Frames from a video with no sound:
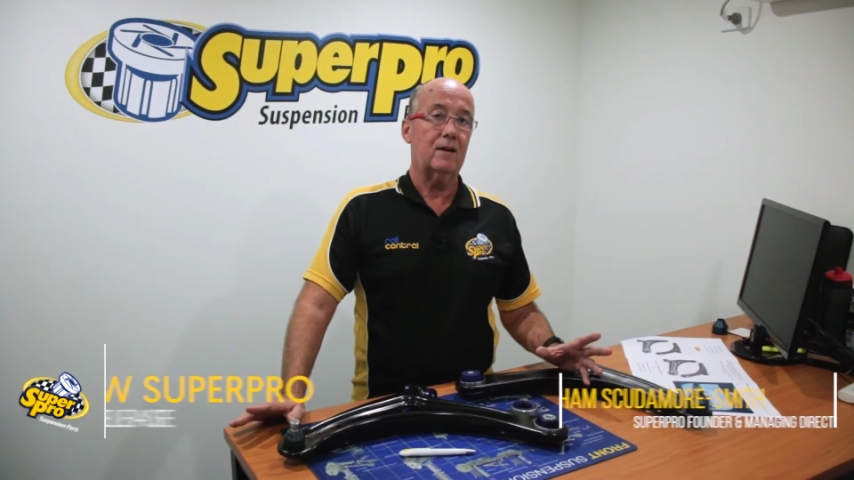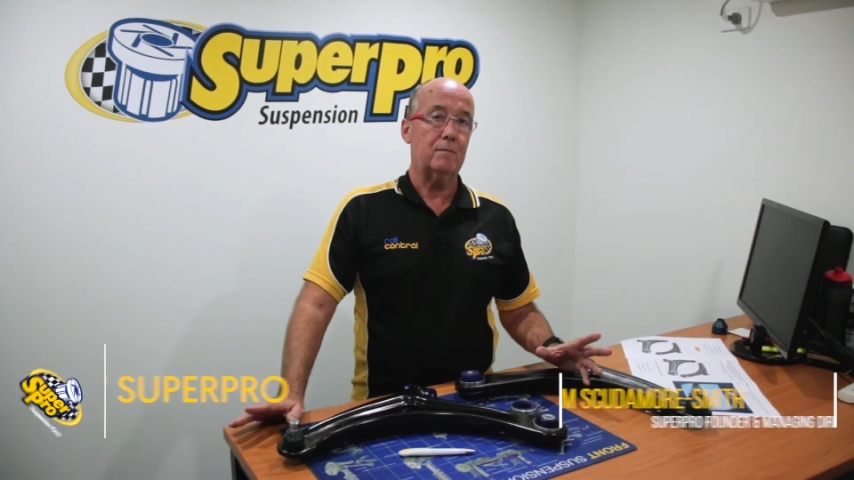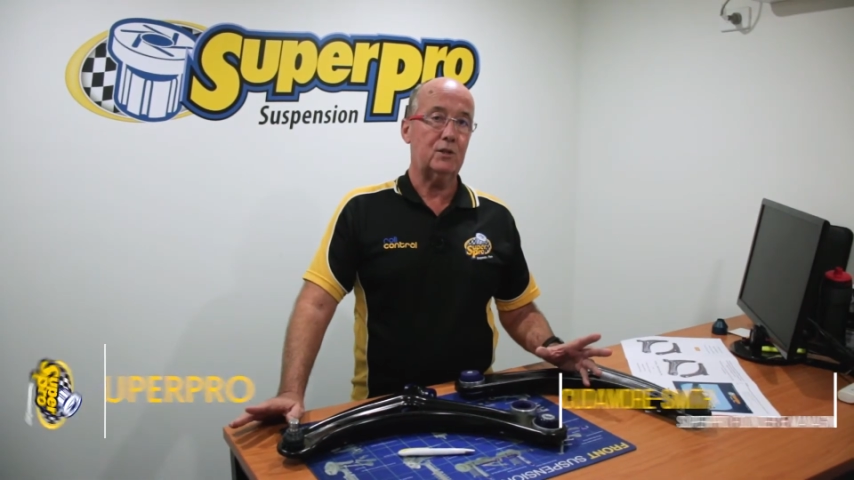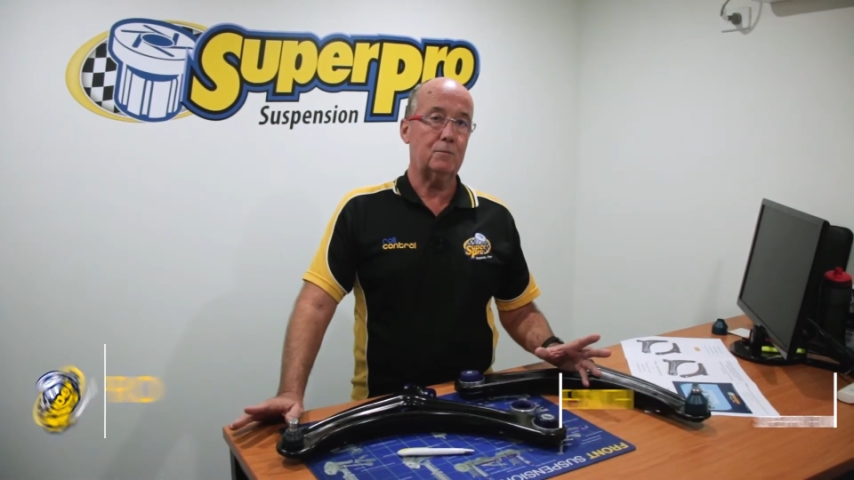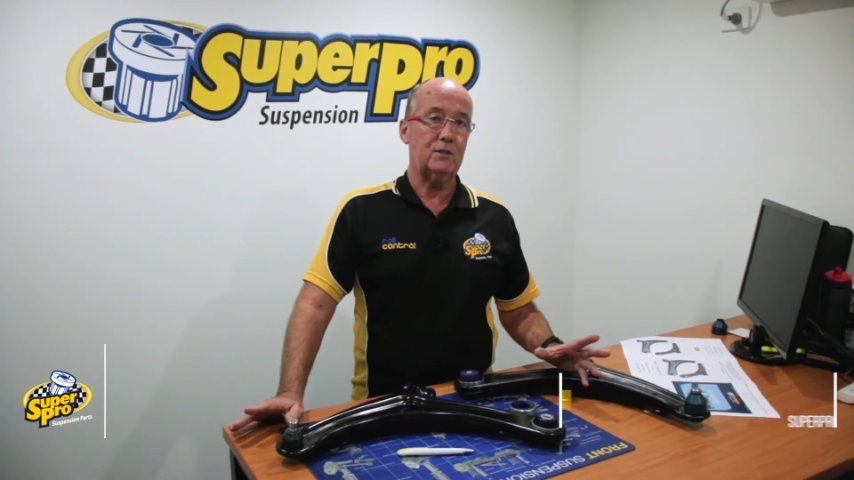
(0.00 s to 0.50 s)

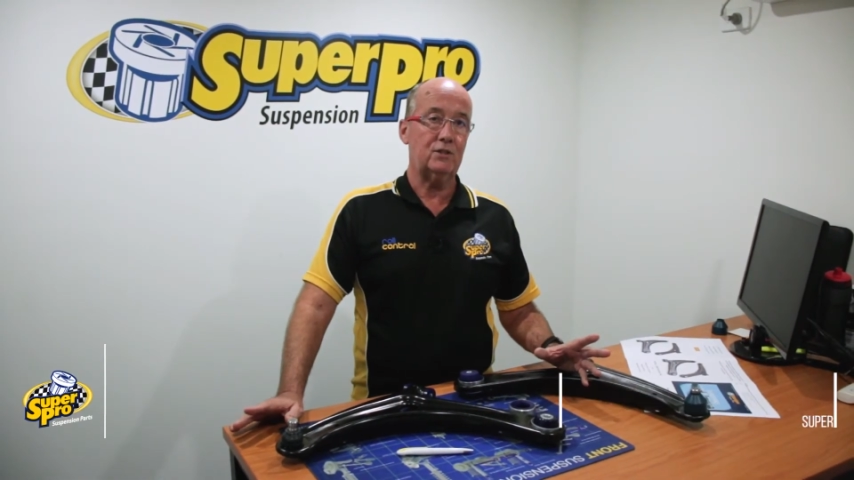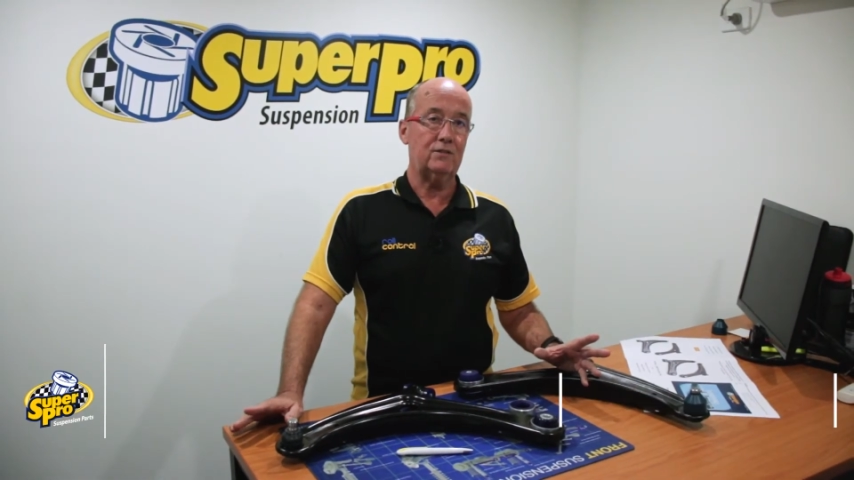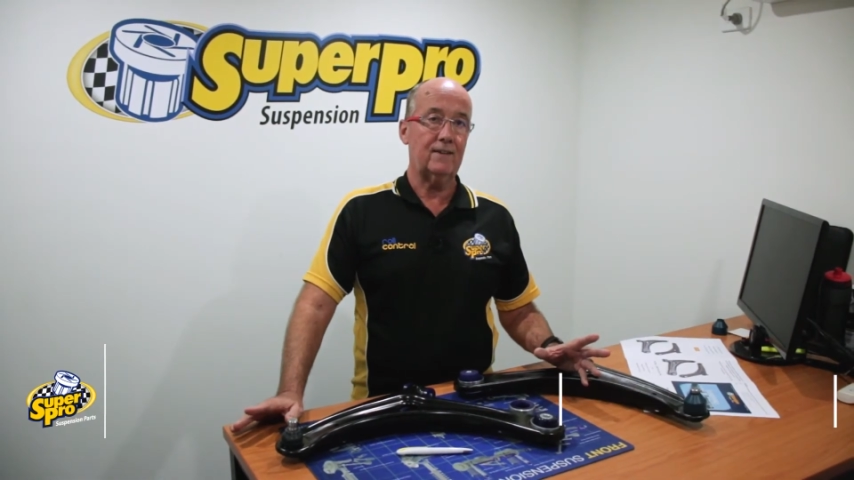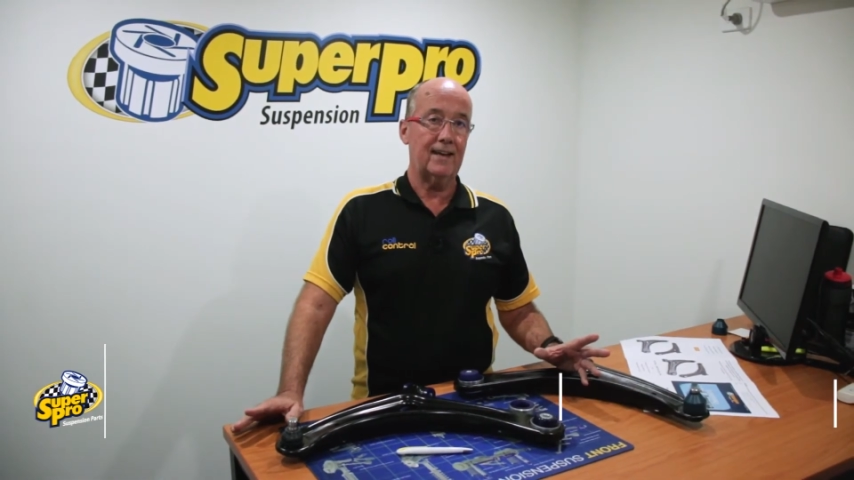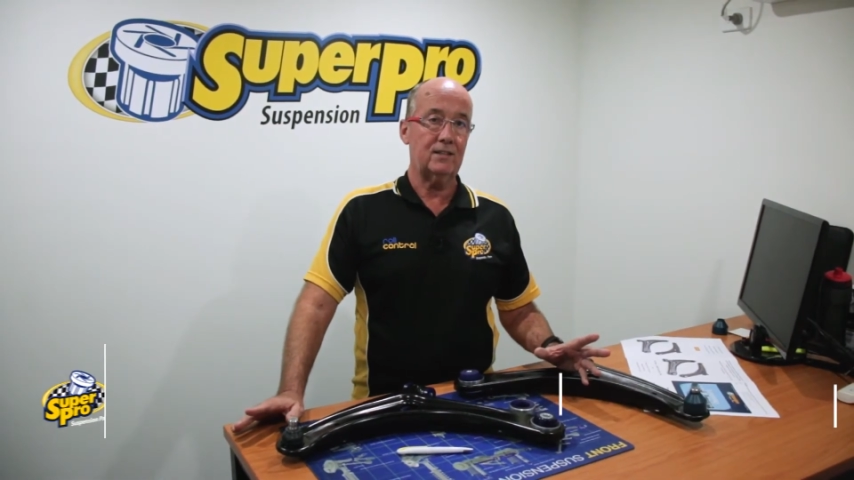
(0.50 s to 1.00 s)
Mitsubishi
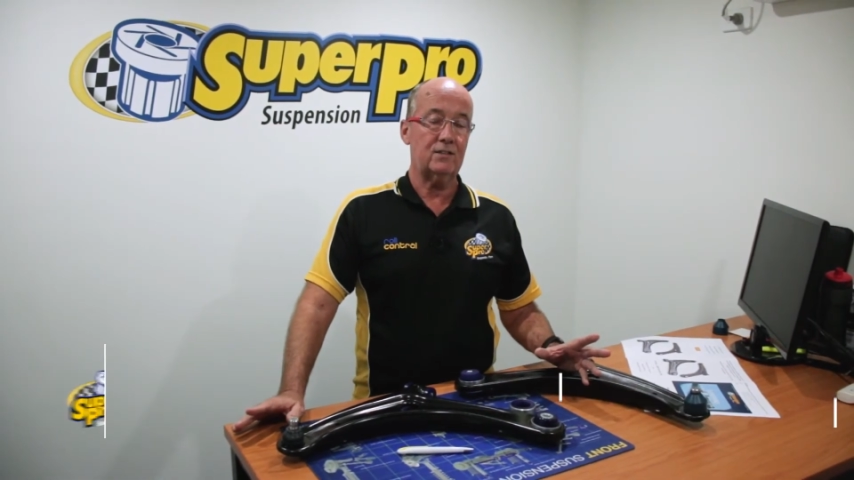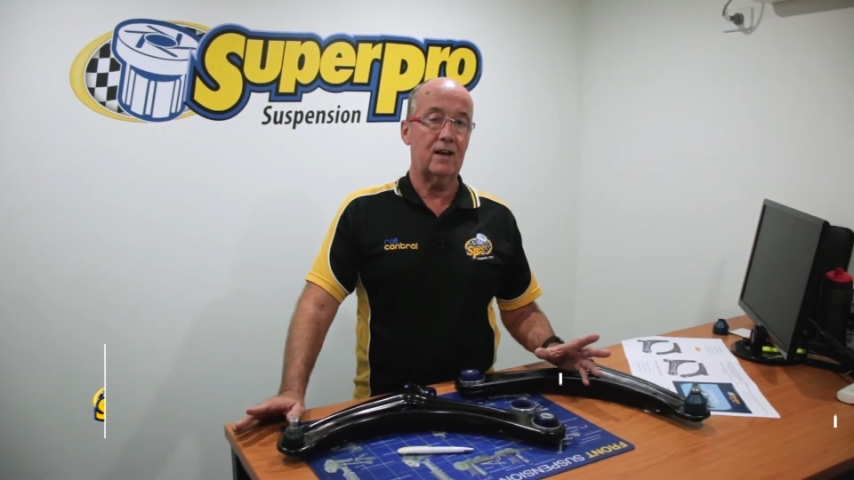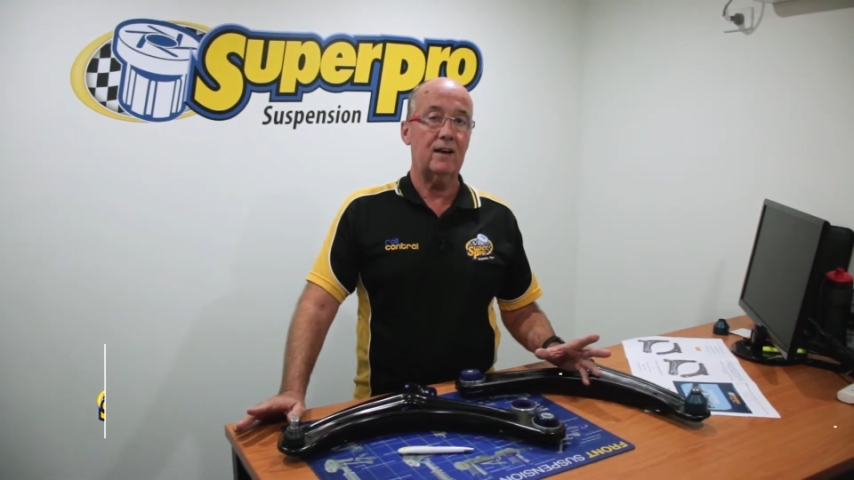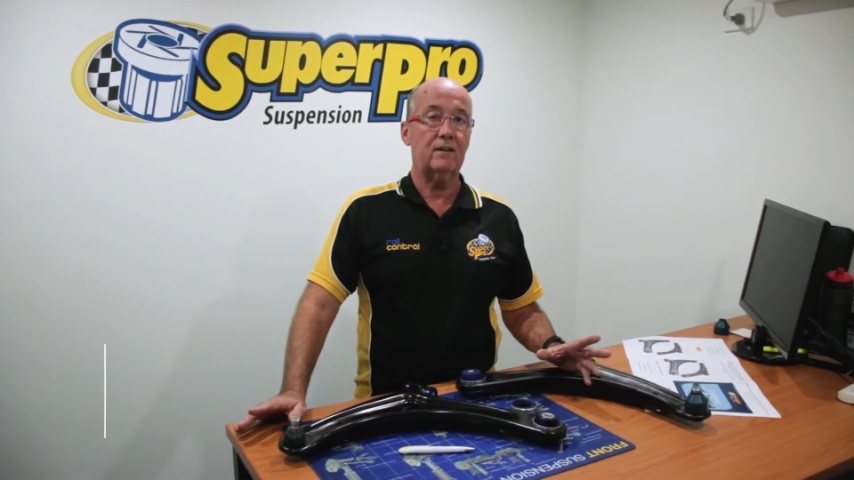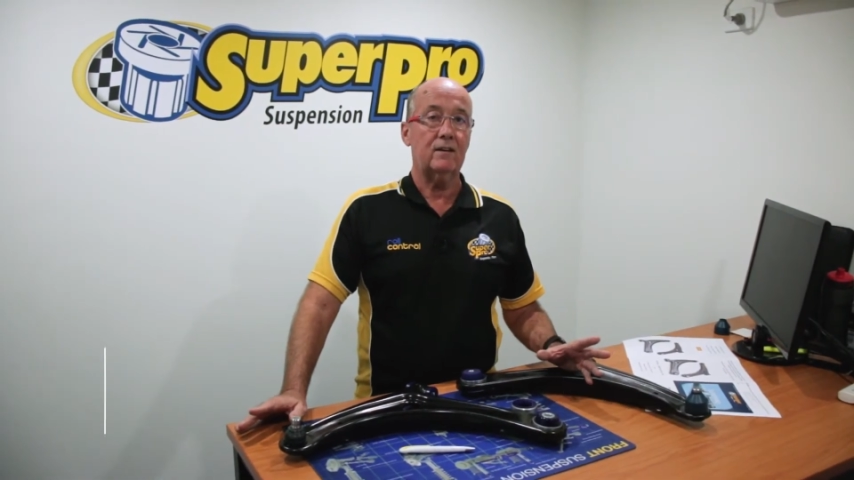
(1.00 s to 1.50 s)

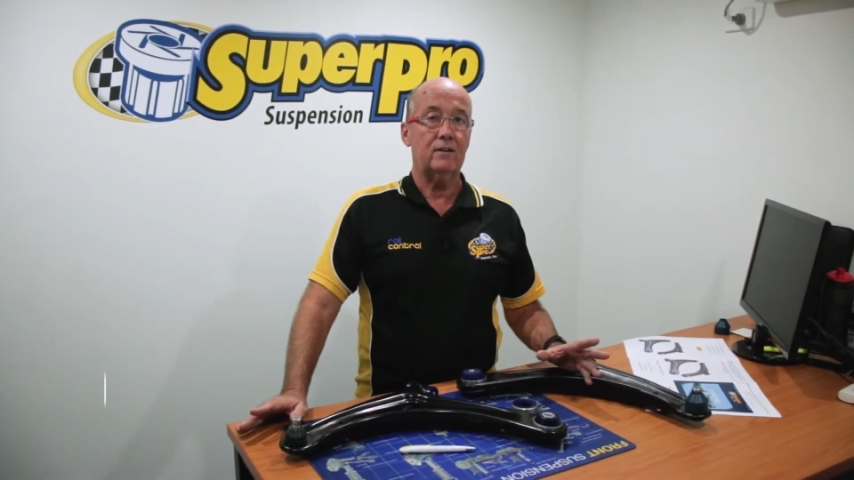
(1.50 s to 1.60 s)
Lancer